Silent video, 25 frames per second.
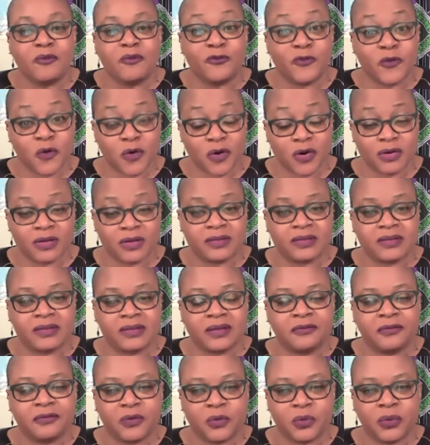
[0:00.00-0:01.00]
focus,
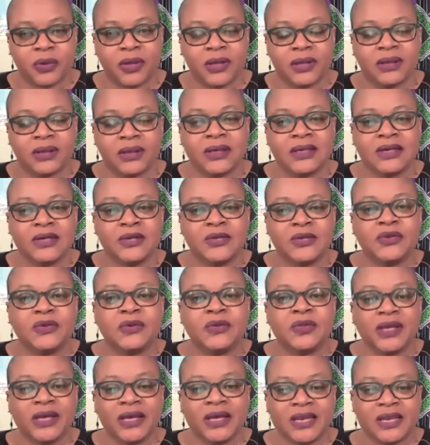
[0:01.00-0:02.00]
if you will,
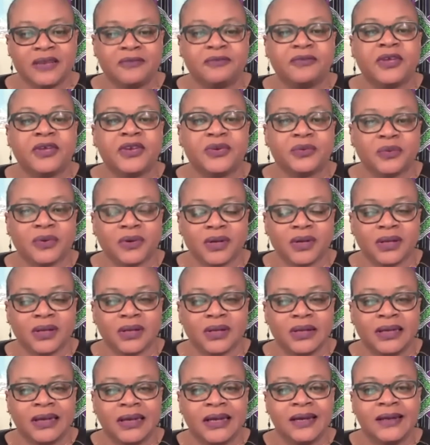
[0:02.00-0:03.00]
to the individual.
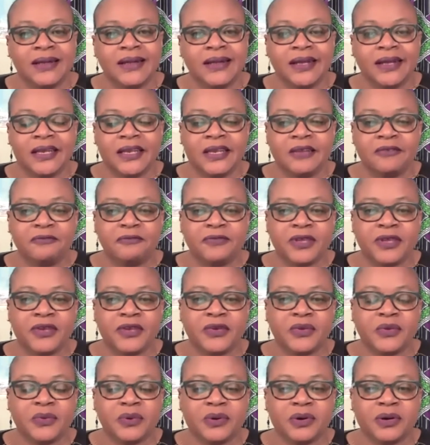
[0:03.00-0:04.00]
The
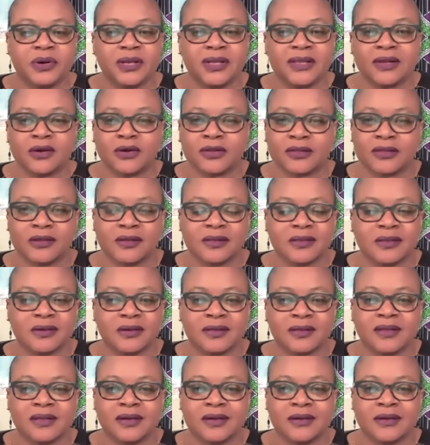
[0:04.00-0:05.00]
individual,
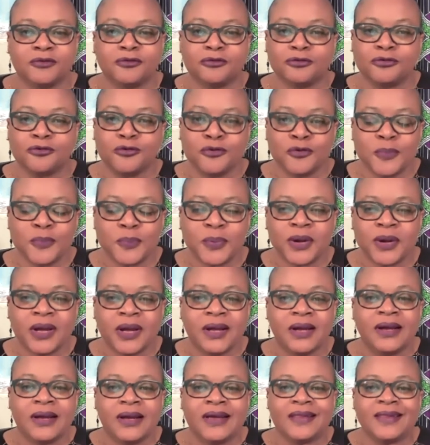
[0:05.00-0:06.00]
the group,
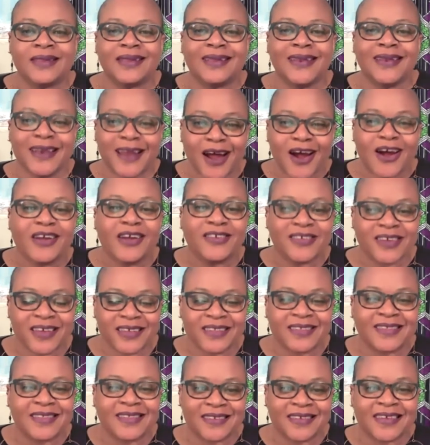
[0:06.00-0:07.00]
the
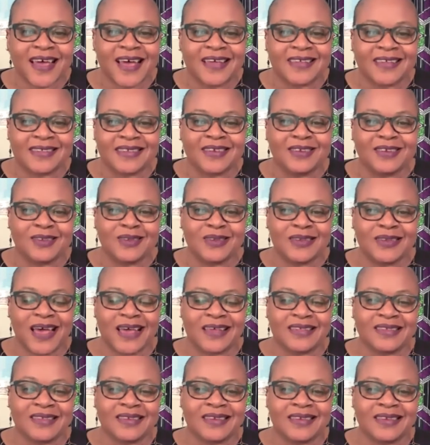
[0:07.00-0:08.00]
largest as
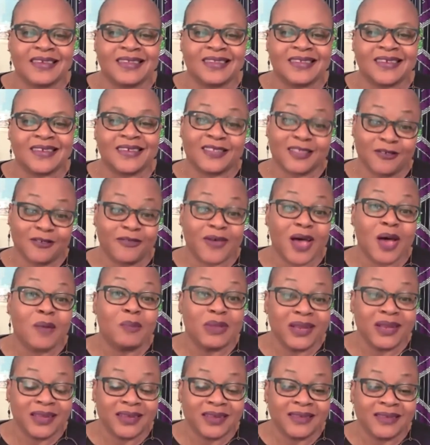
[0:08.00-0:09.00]
it is the
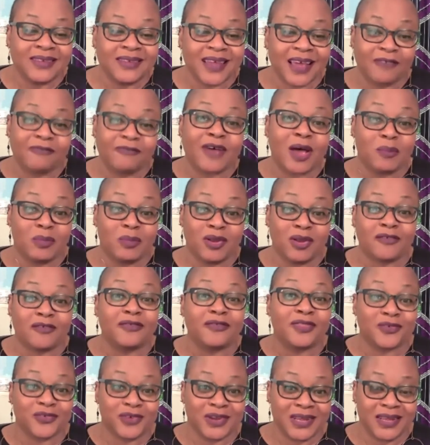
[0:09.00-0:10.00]
family, a family of
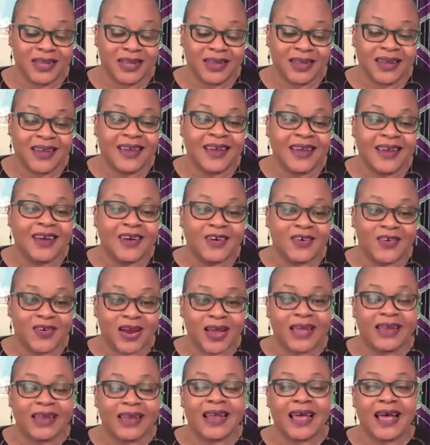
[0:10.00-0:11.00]
three,
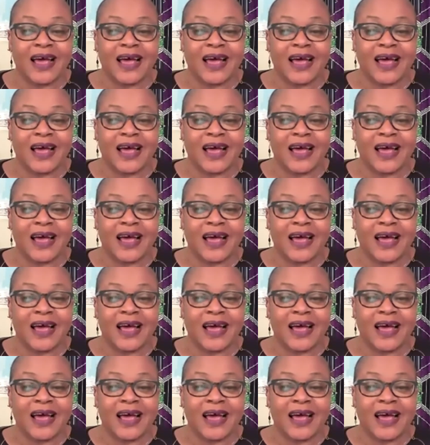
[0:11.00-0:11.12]
right?